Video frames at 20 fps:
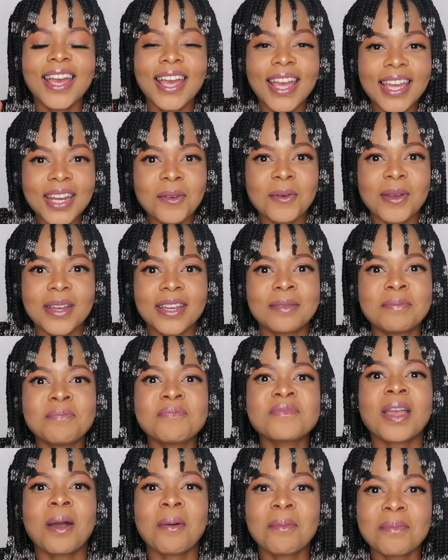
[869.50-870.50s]
Anyway,
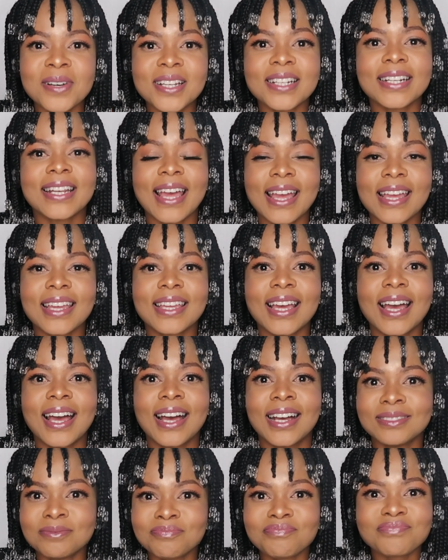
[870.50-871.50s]
but like,
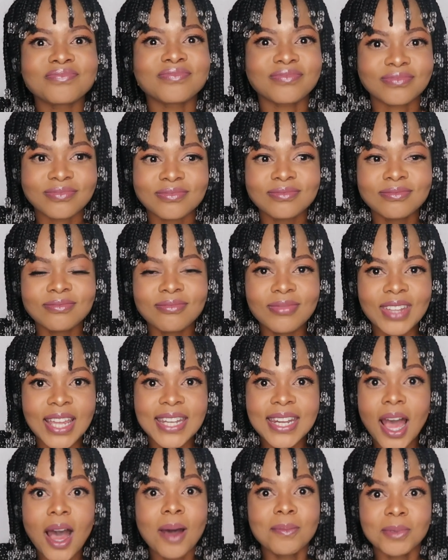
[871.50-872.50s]

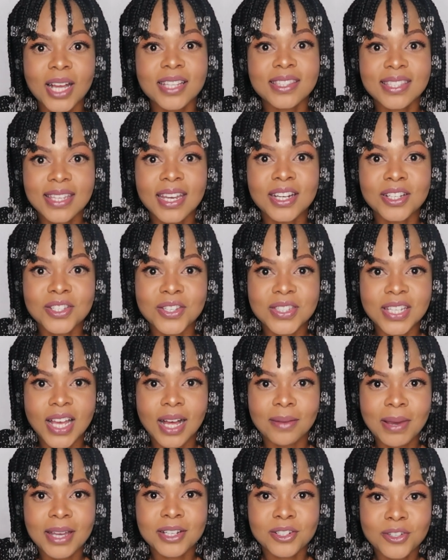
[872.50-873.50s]
now I'm not scared to
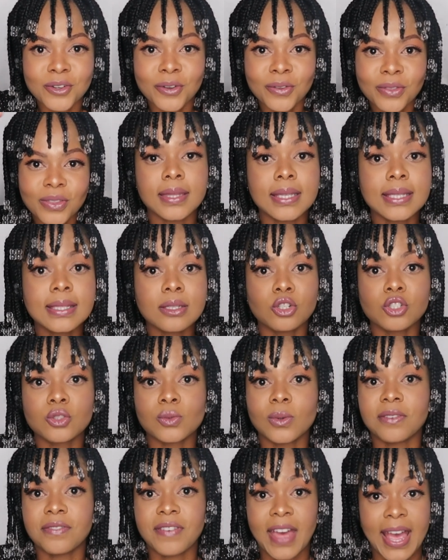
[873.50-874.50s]
tell my truth. These girls
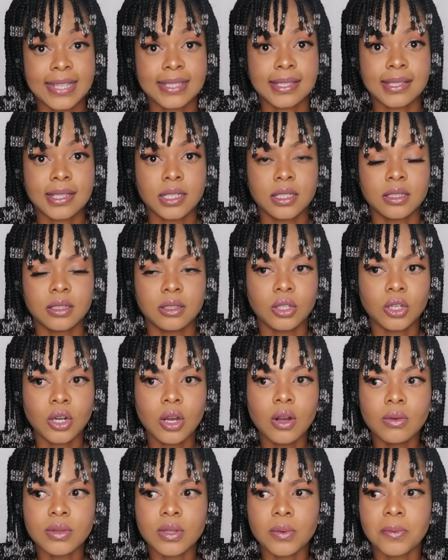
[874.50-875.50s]
were fast. You
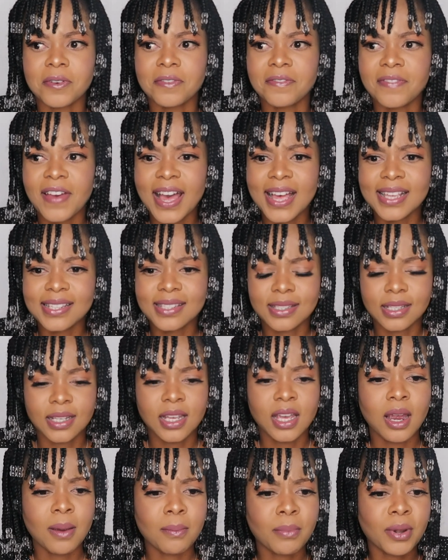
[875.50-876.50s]
know, they were fast.
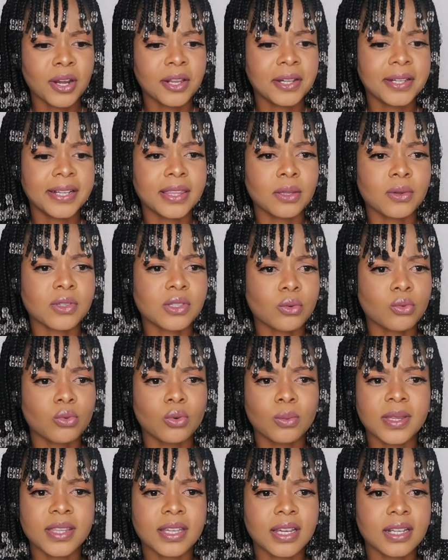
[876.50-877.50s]
Apparently there was a
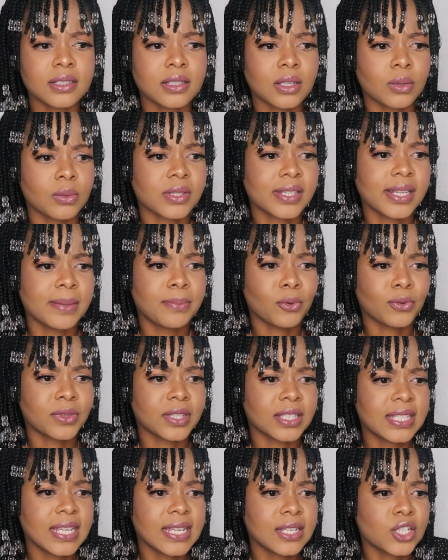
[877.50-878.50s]
rumor that they were sleeping with
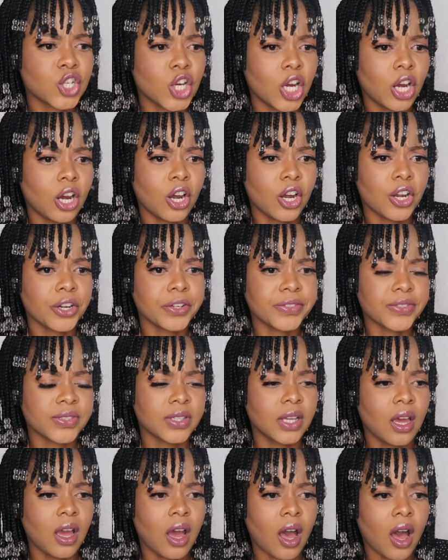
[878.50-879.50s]
the teachers.
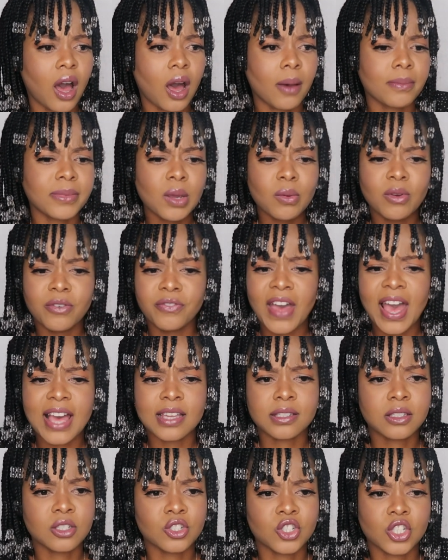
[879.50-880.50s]
They were
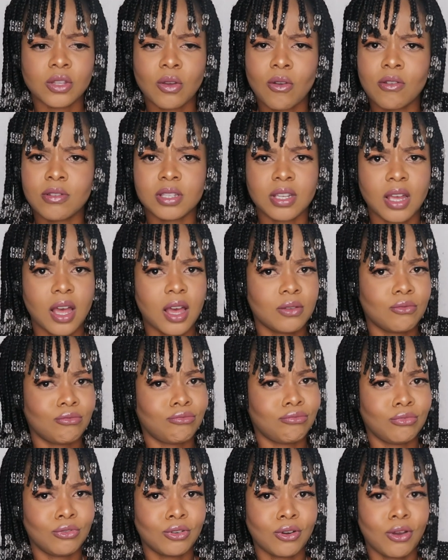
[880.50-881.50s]
fast, they were, yeah,
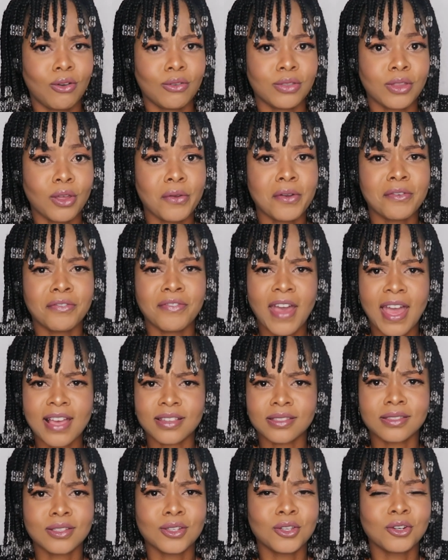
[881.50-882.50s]
you know, they were
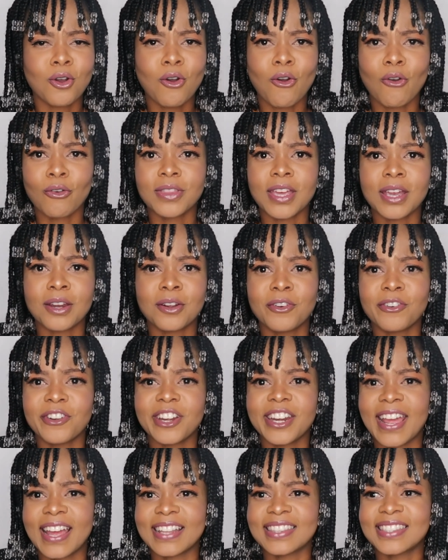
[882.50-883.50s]
fast. You know, they had
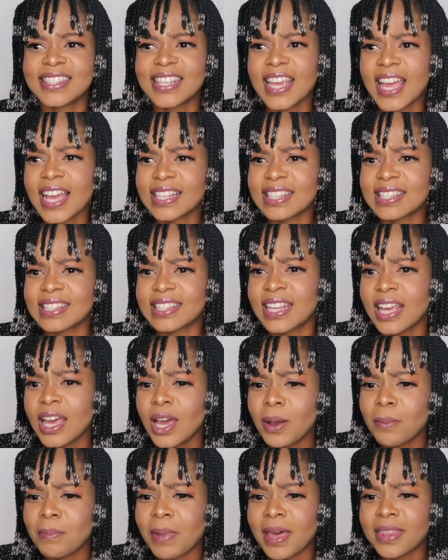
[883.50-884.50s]
already had sex
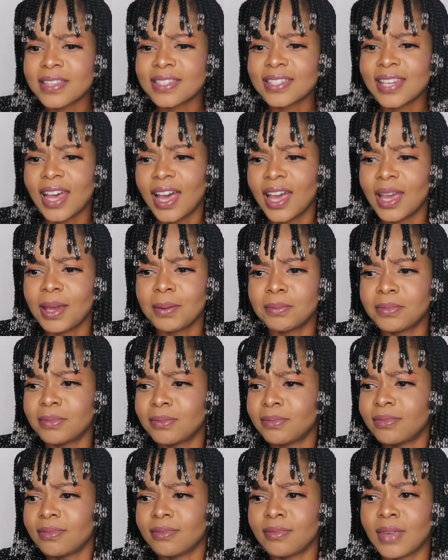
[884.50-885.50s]
by the
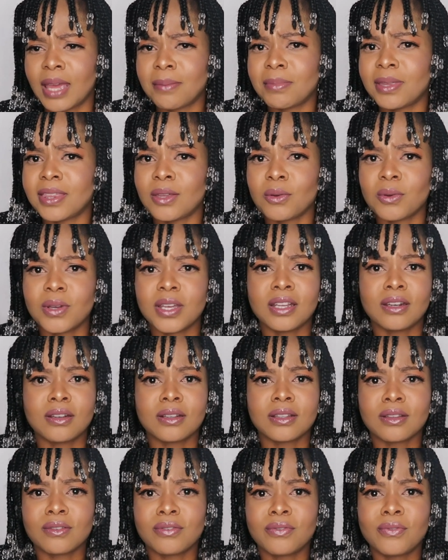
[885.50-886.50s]
time maybe they were
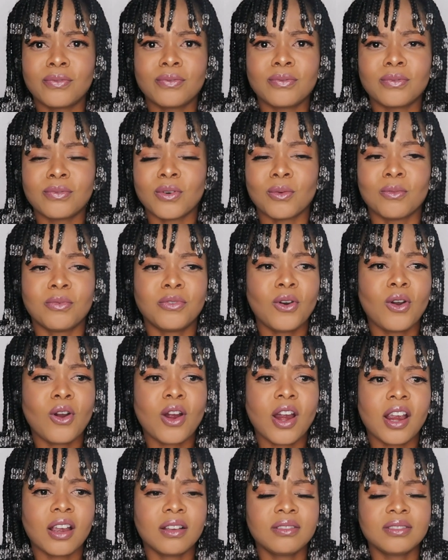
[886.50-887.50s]
in the form
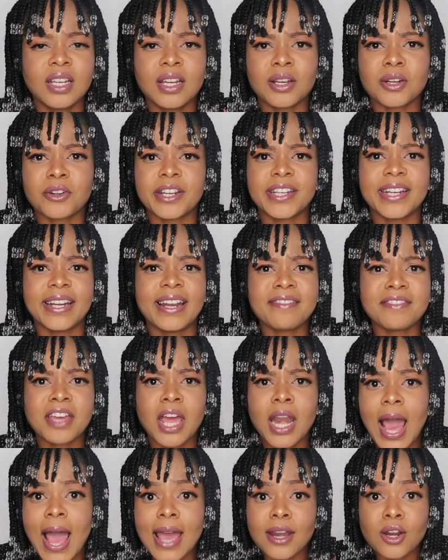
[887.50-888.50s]
4, grade
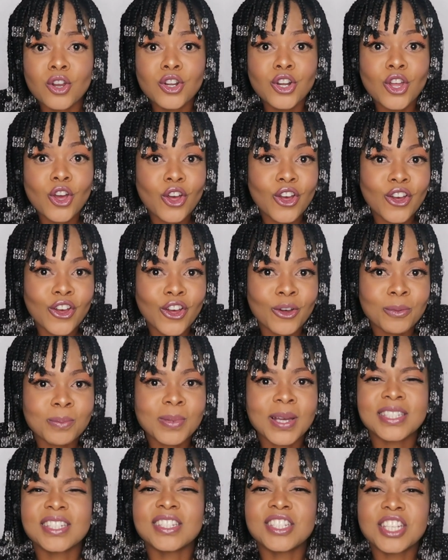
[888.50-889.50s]
11, I don't know.
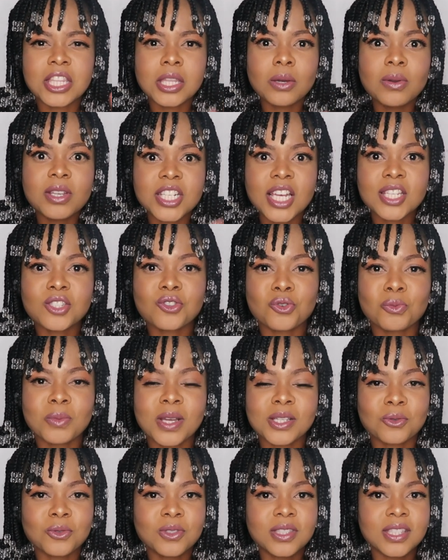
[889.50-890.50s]
But they were just
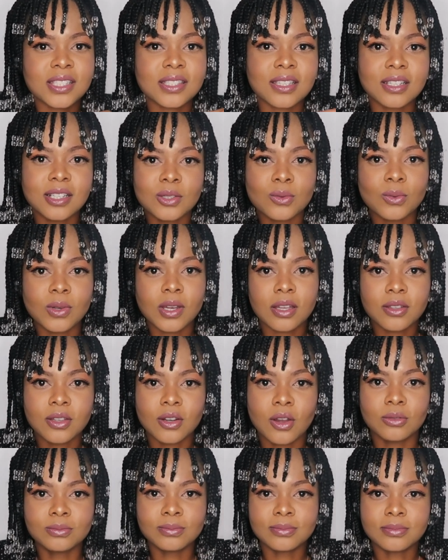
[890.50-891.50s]
rumors because these girls were, you
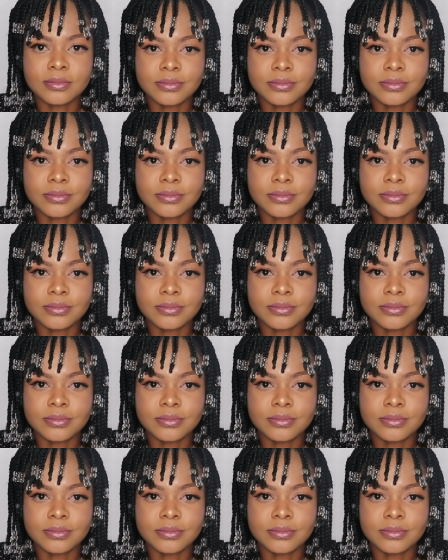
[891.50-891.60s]
know.